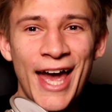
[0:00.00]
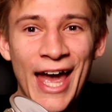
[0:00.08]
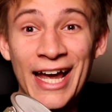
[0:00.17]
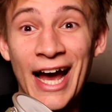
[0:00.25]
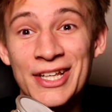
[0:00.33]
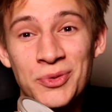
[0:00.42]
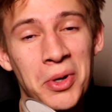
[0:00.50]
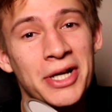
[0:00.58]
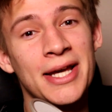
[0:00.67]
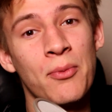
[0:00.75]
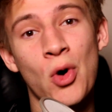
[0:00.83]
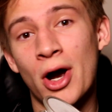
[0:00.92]
Hey guys, what
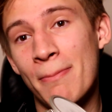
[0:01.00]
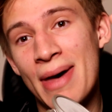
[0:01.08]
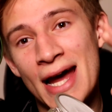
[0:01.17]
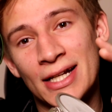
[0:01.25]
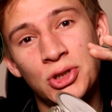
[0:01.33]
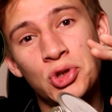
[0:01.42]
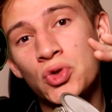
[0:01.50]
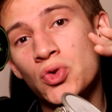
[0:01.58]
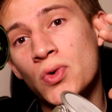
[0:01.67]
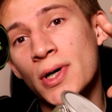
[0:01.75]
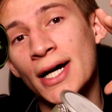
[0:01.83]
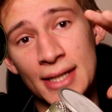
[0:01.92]
is up? Welcome back
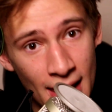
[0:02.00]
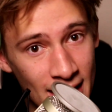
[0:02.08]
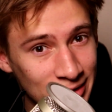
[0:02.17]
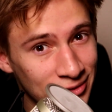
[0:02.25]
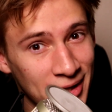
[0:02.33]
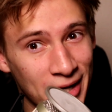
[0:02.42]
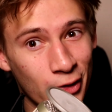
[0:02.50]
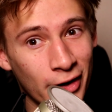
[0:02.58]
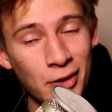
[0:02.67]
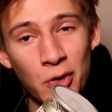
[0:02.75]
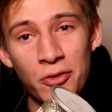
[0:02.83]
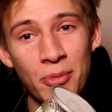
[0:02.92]
to today's video. I
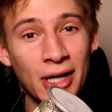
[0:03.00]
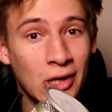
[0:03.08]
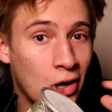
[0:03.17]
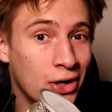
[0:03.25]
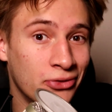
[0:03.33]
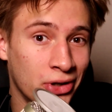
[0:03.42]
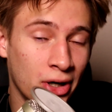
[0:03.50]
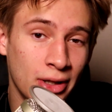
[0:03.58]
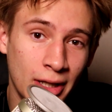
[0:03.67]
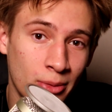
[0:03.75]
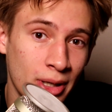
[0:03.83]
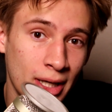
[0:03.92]
know we've been gone for a
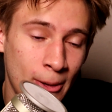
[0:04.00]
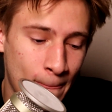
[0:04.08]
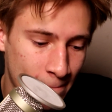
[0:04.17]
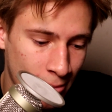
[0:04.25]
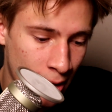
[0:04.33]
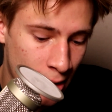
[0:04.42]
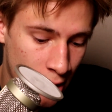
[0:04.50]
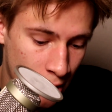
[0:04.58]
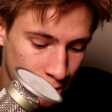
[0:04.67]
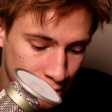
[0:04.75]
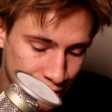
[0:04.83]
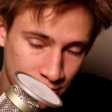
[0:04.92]
little bit.
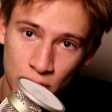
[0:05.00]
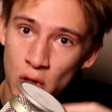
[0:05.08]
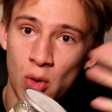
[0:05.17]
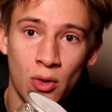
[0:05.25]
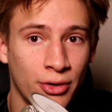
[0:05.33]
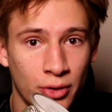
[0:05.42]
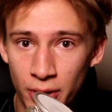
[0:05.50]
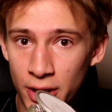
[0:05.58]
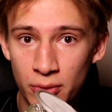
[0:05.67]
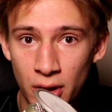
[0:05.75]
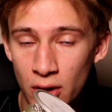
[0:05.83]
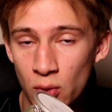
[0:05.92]
Just go over it
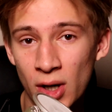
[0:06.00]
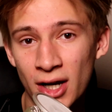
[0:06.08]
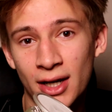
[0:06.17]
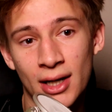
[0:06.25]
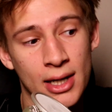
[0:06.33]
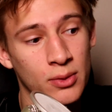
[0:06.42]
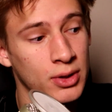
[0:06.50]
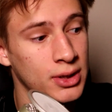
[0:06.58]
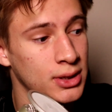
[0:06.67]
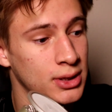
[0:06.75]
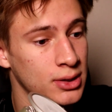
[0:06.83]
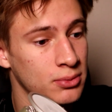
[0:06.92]
really quick. I
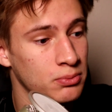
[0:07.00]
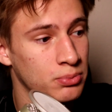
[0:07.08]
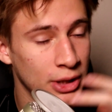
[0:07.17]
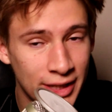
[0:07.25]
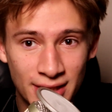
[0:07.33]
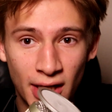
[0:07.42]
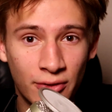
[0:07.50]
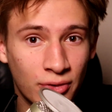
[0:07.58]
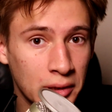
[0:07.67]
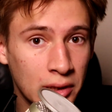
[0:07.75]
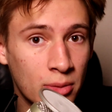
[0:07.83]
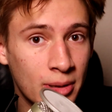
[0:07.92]
was pretty sick
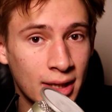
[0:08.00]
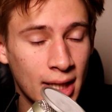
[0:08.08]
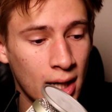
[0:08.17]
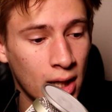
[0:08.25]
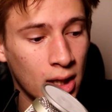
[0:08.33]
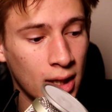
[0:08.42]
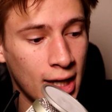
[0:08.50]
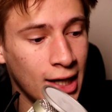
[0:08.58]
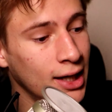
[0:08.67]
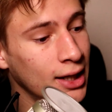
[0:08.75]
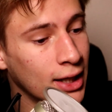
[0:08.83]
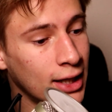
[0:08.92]
for a little bit there
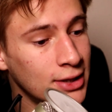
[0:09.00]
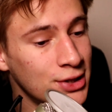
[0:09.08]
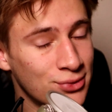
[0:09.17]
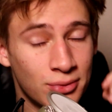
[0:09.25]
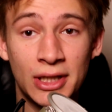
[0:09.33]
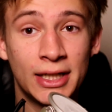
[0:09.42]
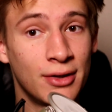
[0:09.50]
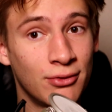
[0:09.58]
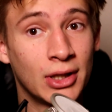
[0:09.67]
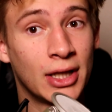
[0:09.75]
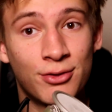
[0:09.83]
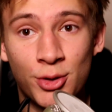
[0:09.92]
and I just really
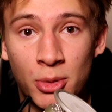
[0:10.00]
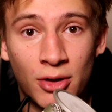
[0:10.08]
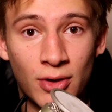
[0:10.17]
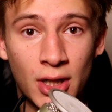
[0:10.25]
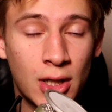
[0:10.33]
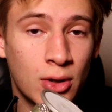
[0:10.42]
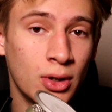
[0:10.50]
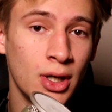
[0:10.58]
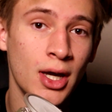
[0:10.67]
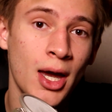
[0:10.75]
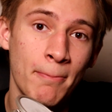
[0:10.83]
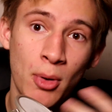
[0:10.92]
didn't feel like filming a video.
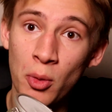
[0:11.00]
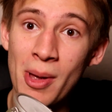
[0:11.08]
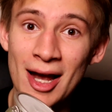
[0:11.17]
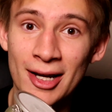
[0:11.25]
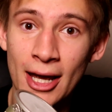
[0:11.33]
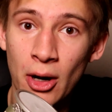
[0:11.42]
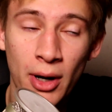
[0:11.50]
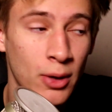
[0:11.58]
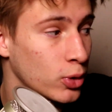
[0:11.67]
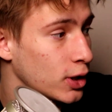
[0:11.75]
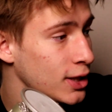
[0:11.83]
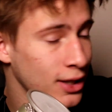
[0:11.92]
But we're back now
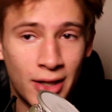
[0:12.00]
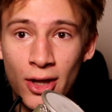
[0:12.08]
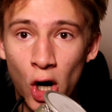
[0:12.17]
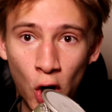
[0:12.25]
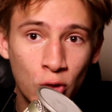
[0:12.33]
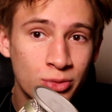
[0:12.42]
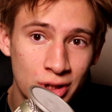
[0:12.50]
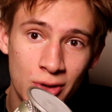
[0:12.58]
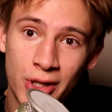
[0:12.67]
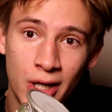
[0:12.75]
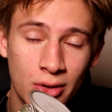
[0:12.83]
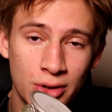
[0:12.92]
and we're in the home
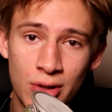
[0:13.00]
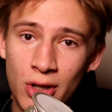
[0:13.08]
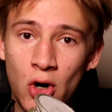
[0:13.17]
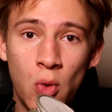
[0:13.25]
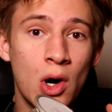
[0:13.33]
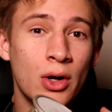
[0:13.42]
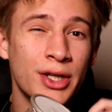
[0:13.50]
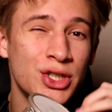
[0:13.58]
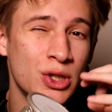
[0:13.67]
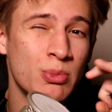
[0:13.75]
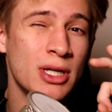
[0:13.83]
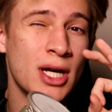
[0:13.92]
studio, so the quality
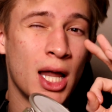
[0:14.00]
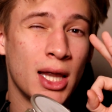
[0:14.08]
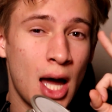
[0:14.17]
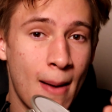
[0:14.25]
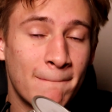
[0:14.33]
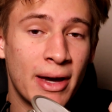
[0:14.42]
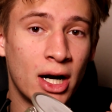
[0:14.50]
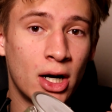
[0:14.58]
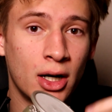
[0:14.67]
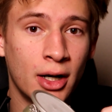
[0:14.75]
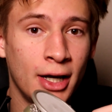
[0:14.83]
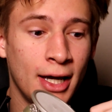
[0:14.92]
should be a lot
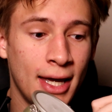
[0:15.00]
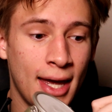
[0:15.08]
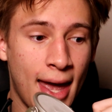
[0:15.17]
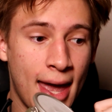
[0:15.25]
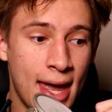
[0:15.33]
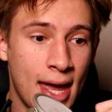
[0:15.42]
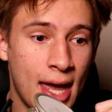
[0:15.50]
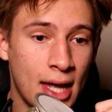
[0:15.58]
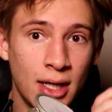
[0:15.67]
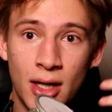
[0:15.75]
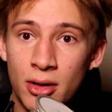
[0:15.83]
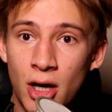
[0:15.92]
better.
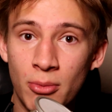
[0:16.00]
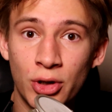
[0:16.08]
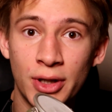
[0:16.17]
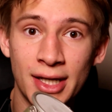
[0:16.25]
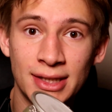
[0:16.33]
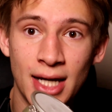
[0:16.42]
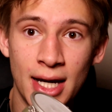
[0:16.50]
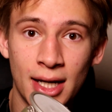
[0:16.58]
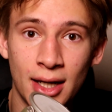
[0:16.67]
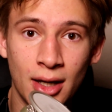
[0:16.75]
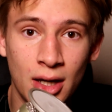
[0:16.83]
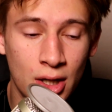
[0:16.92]
And yeah, I'm really
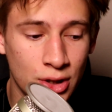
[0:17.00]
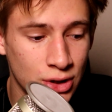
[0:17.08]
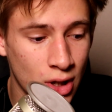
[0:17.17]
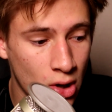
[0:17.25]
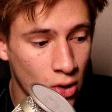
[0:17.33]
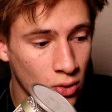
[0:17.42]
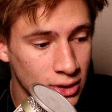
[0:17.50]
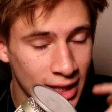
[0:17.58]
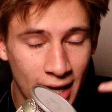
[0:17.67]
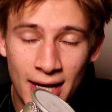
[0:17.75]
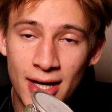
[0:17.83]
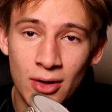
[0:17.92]
excited. So
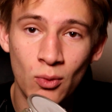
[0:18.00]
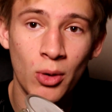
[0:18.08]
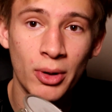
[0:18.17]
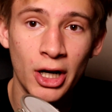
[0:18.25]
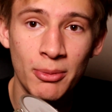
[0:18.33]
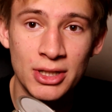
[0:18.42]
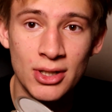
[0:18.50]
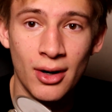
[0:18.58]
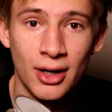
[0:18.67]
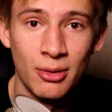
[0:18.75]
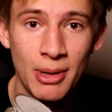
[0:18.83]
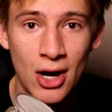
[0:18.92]
today what we're going to be
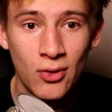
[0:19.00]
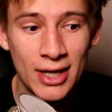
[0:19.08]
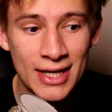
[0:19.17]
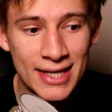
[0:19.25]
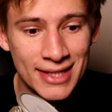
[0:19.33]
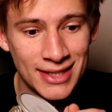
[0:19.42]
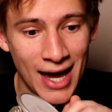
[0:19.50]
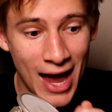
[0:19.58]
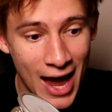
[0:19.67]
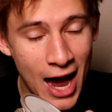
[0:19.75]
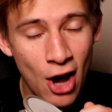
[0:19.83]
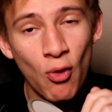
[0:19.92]
talking about is
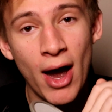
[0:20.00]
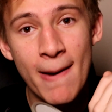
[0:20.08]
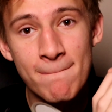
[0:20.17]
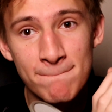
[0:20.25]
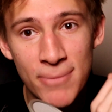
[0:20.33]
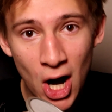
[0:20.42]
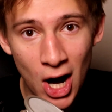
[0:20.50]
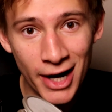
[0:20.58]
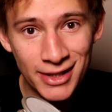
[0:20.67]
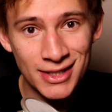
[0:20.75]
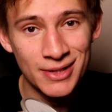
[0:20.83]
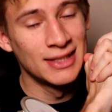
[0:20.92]
how I
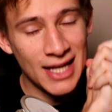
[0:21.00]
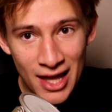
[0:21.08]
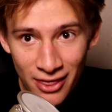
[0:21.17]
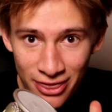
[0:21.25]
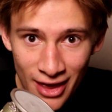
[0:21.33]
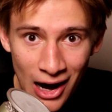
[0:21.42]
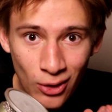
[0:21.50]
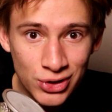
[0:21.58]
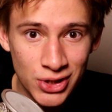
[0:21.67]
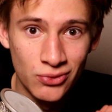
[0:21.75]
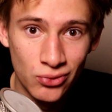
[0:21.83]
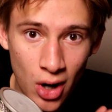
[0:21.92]
bought
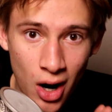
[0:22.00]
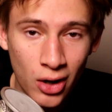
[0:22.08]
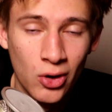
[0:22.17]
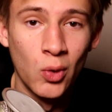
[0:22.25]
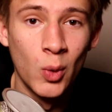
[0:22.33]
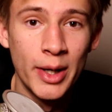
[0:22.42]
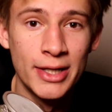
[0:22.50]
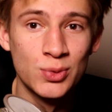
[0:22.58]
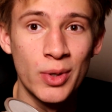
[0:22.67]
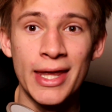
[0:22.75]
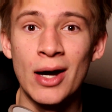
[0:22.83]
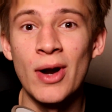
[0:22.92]
10,000 raw coins
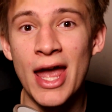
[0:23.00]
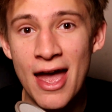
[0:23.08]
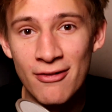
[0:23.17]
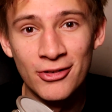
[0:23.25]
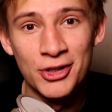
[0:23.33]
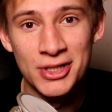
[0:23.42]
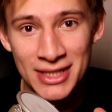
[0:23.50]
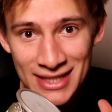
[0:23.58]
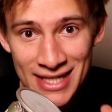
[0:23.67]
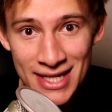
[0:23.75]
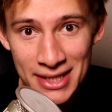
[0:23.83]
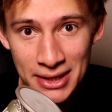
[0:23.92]
without ever
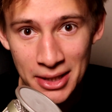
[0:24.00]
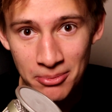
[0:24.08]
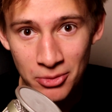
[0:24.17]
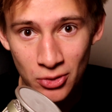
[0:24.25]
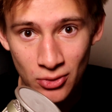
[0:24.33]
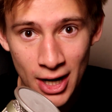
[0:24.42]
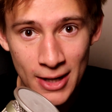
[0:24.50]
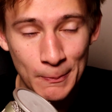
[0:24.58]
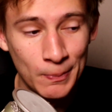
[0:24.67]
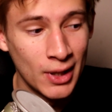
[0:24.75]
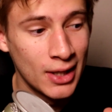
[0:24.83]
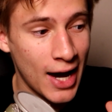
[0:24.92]
seeing them,
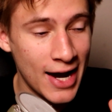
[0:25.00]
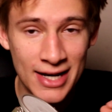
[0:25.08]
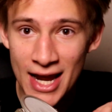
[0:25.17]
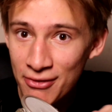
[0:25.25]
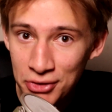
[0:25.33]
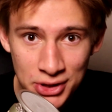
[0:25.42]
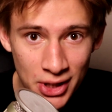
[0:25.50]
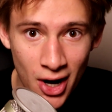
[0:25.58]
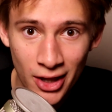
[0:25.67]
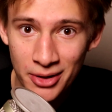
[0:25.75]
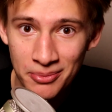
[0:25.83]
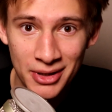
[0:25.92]
right? I never
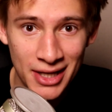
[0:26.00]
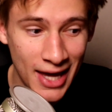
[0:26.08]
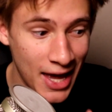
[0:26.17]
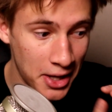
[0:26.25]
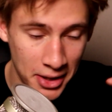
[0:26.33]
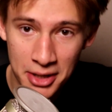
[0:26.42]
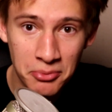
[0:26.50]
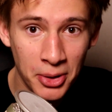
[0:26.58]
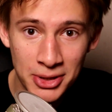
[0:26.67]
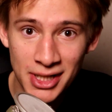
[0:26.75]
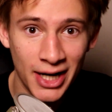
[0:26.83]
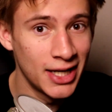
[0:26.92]
saw them in
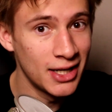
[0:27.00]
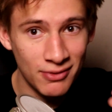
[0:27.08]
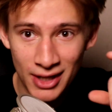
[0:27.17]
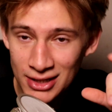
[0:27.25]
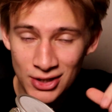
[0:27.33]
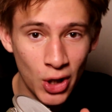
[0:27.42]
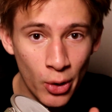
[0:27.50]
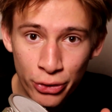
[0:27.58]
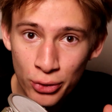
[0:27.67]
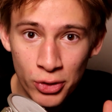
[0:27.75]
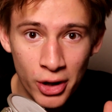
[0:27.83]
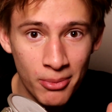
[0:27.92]
person. I didn't even get to go
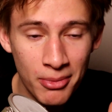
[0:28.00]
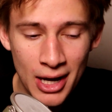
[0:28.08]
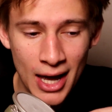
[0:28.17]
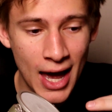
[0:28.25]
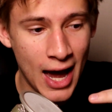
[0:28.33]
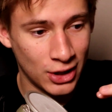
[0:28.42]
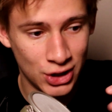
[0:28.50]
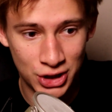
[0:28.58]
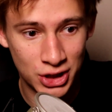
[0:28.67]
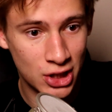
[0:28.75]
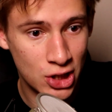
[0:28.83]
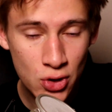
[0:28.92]
through them. I
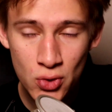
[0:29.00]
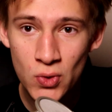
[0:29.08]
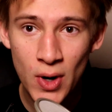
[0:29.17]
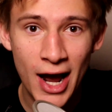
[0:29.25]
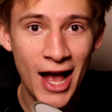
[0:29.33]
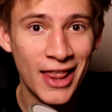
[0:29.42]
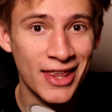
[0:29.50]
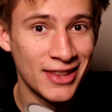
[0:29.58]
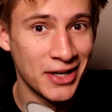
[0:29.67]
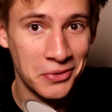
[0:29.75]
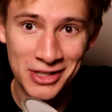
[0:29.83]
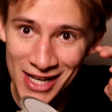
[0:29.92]
just knew that
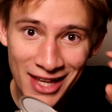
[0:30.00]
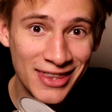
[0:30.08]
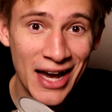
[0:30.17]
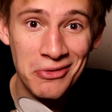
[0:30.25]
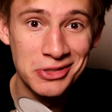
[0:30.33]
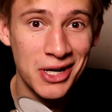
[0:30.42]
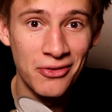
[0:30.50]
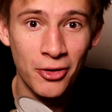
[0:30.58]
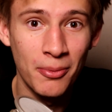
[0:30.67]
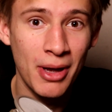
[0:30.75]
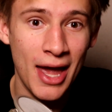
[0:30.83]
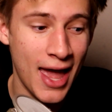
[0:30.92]
there were 10,000 of
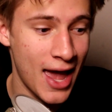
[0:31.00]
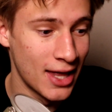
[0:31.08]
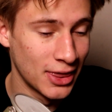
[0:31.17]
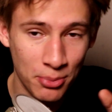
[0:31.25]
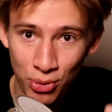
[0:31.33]
them and the